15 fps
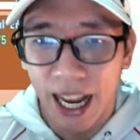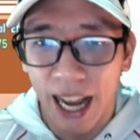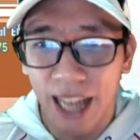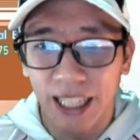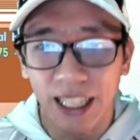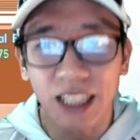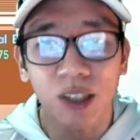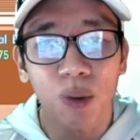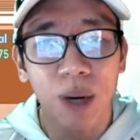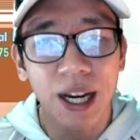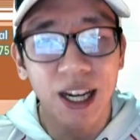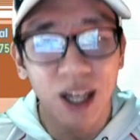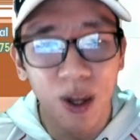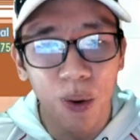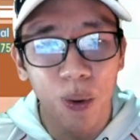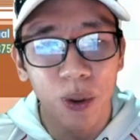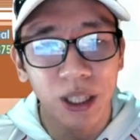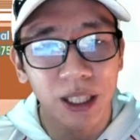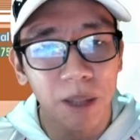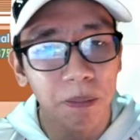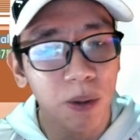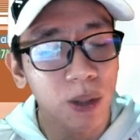and it will lower
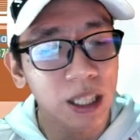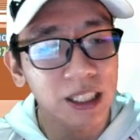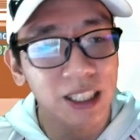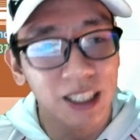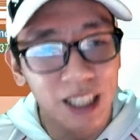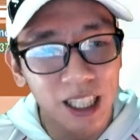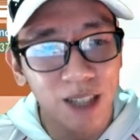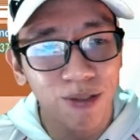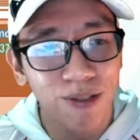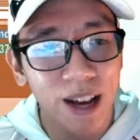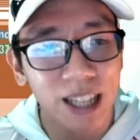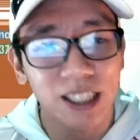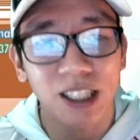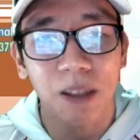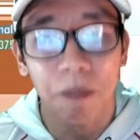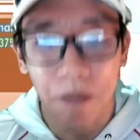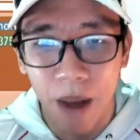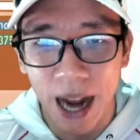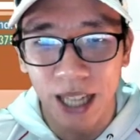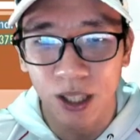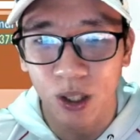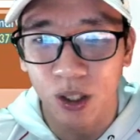the opponent's defense
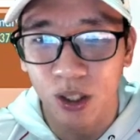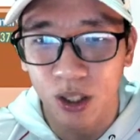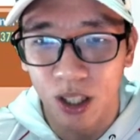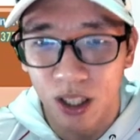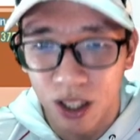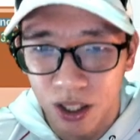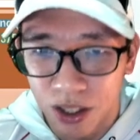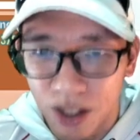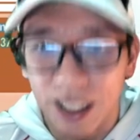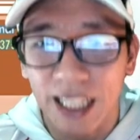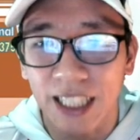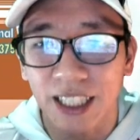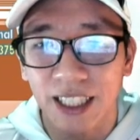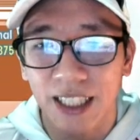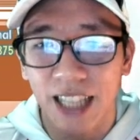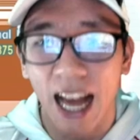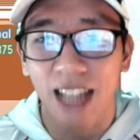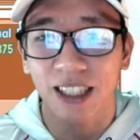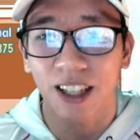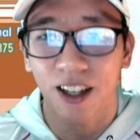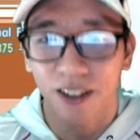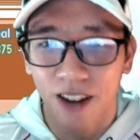-3 stat
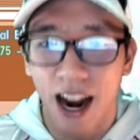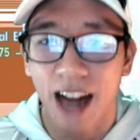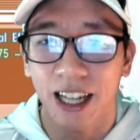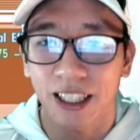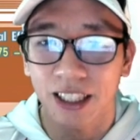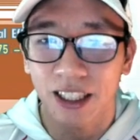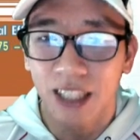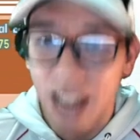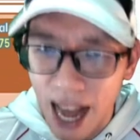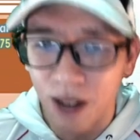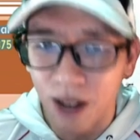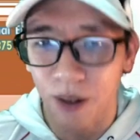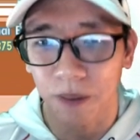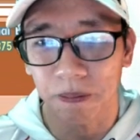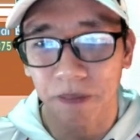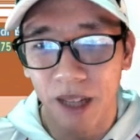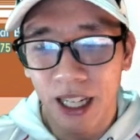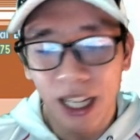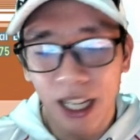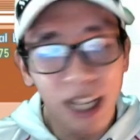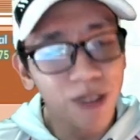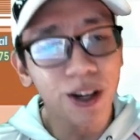ranks. Now,
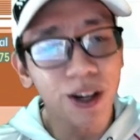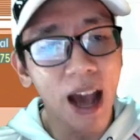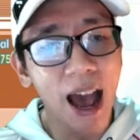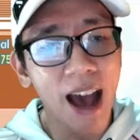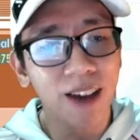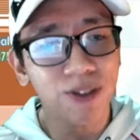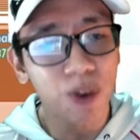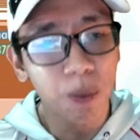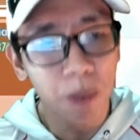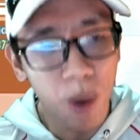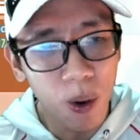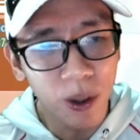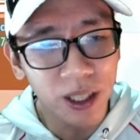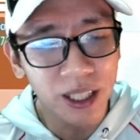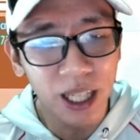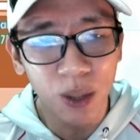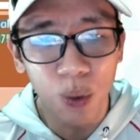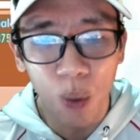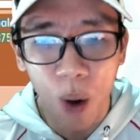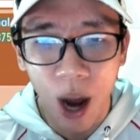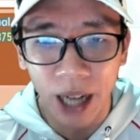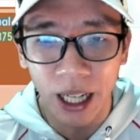if you have more than
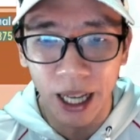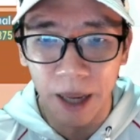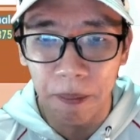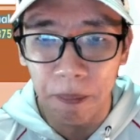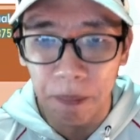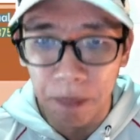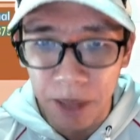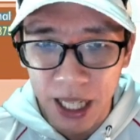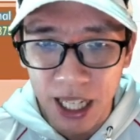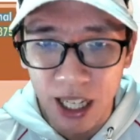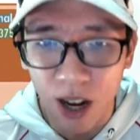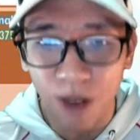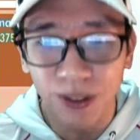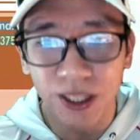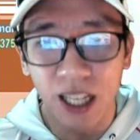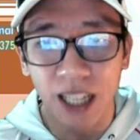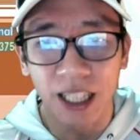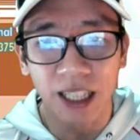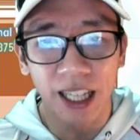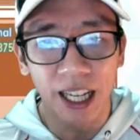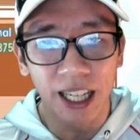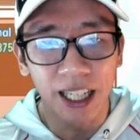1 MP of Sunny
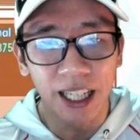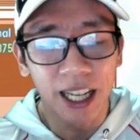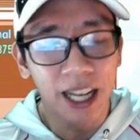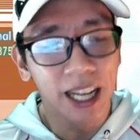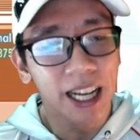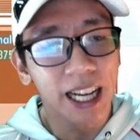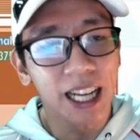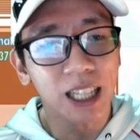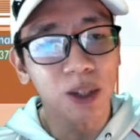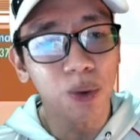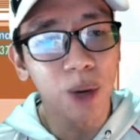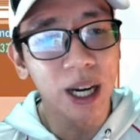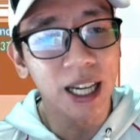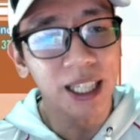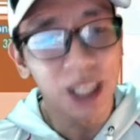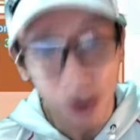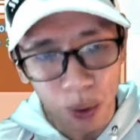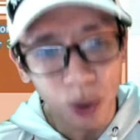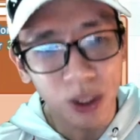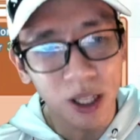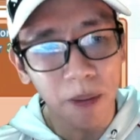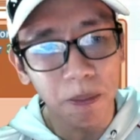Day, it will
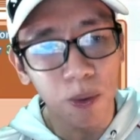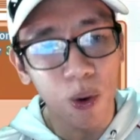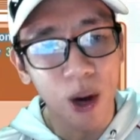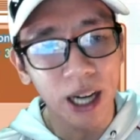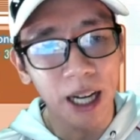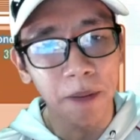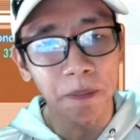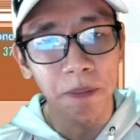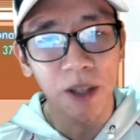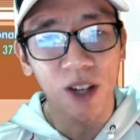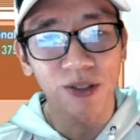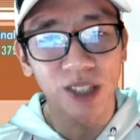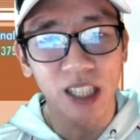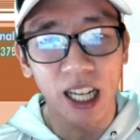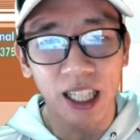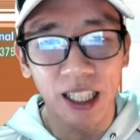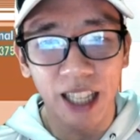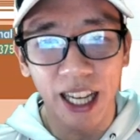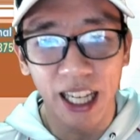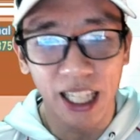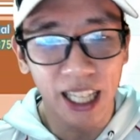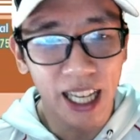use up 1 MP of Sunny
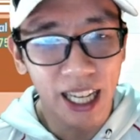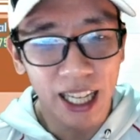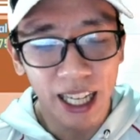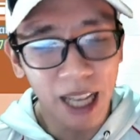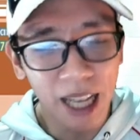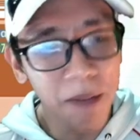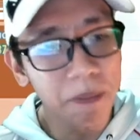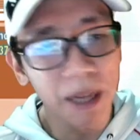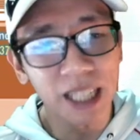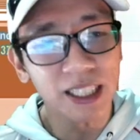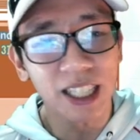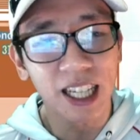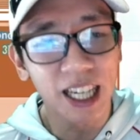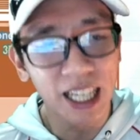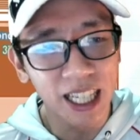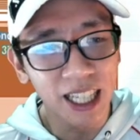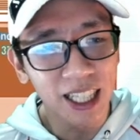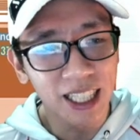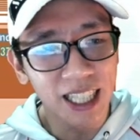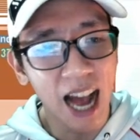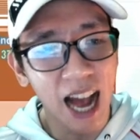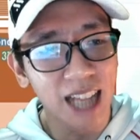Day and basically
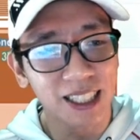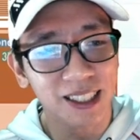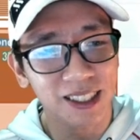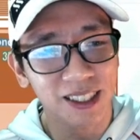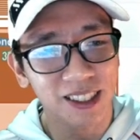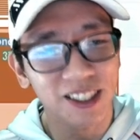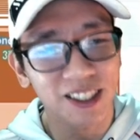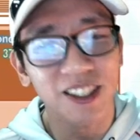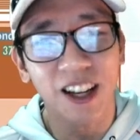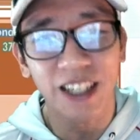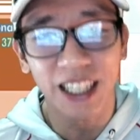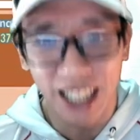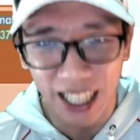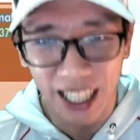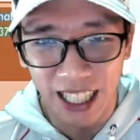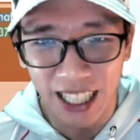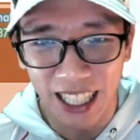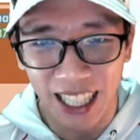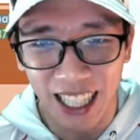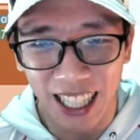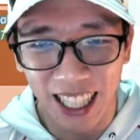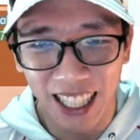cast Sunny Day.